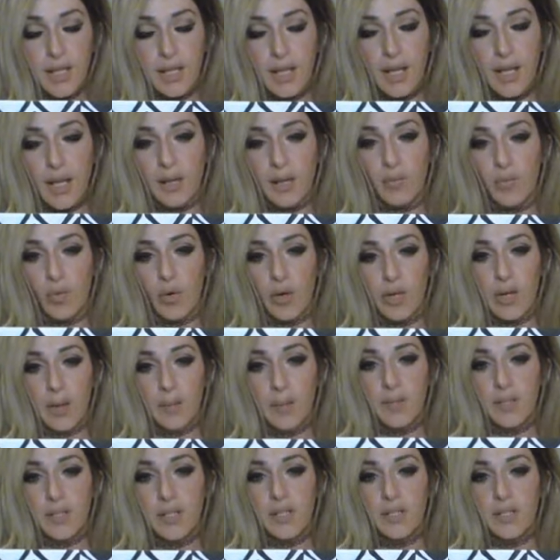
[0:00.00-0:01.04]
And what I'm
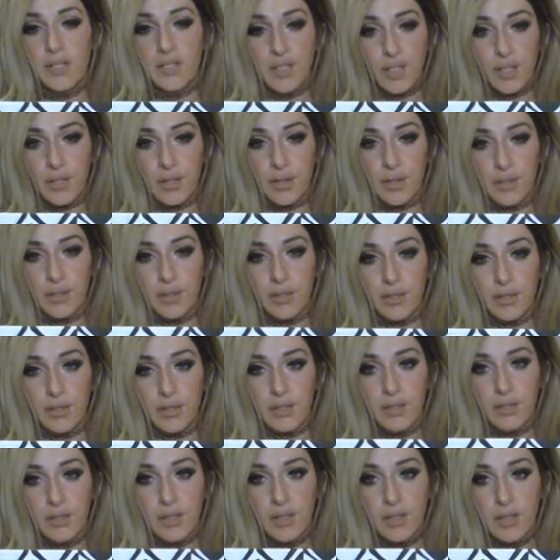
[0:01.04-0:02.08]
going to do,
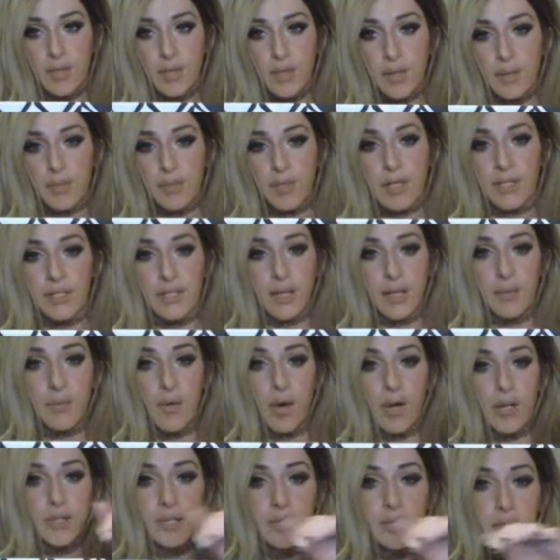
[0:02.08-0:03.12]
because I
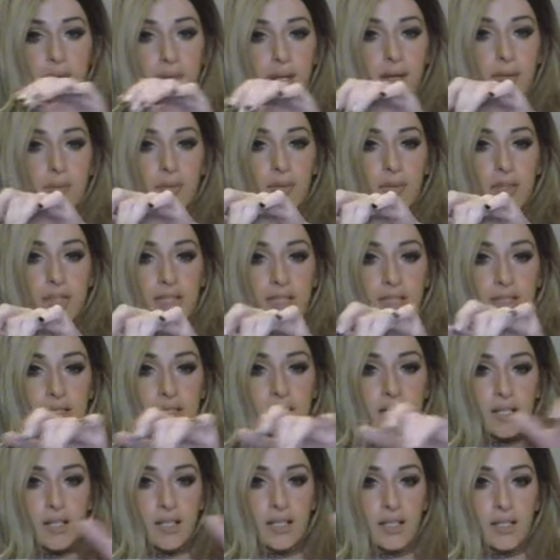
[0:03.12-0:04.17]
want you to be able to
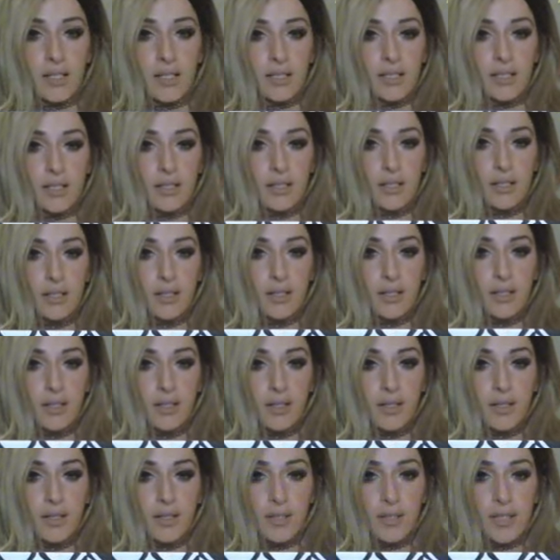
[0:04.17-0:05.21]
see
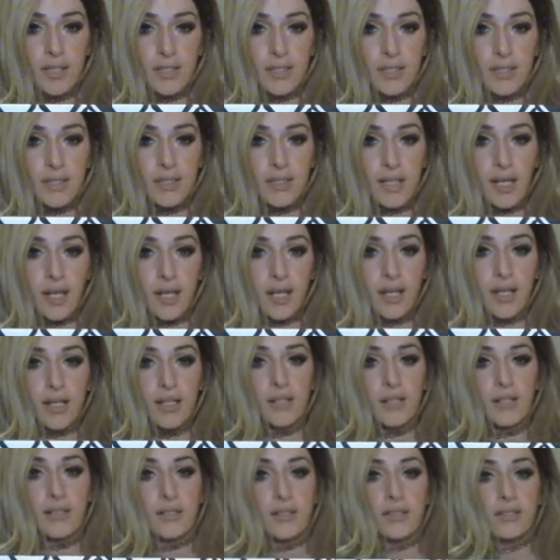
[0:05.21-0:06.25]
this design,
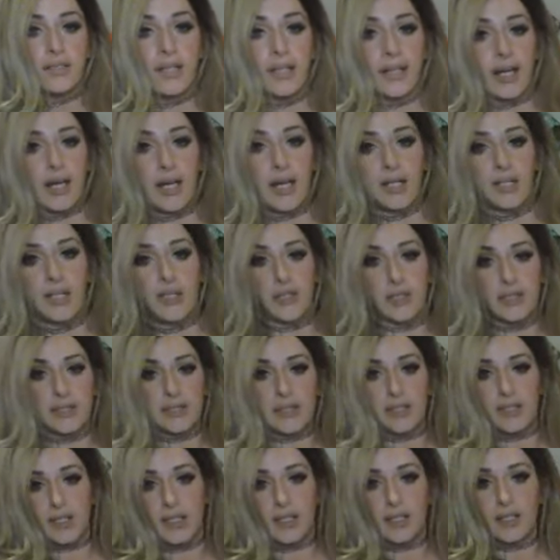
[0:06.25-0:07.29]
like how you can
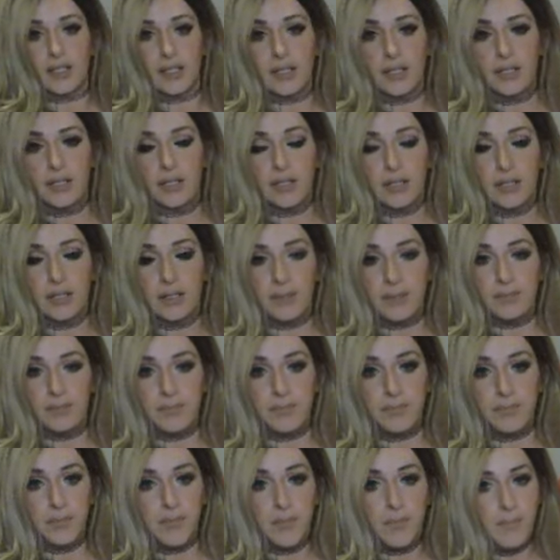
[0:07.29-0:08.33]
see
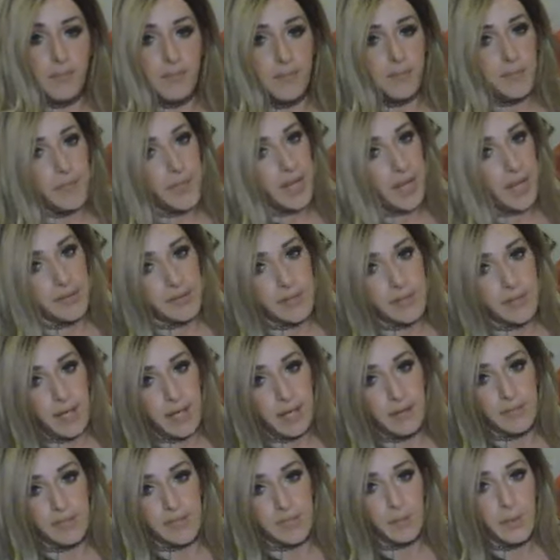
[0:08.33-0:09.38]
on the
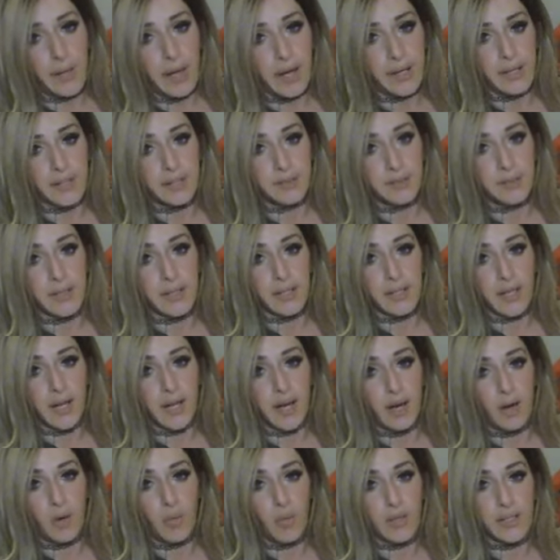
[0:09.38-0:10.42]
canvas behind me,
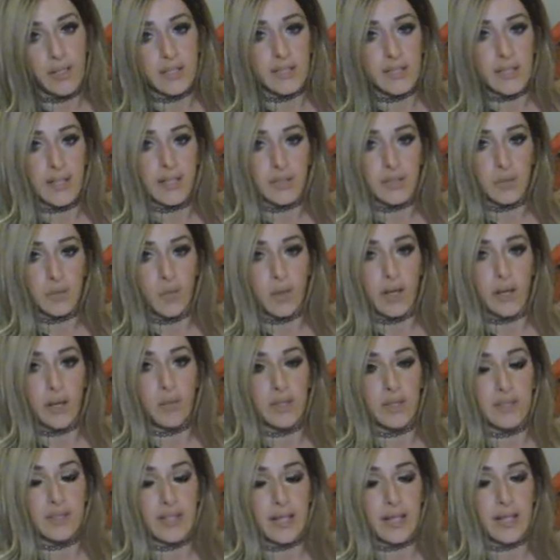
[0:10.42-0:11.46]
how one side is white,
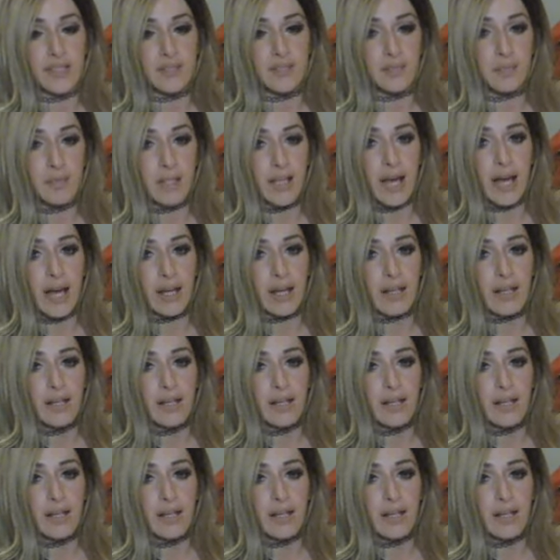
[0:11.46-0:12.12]
one side is black.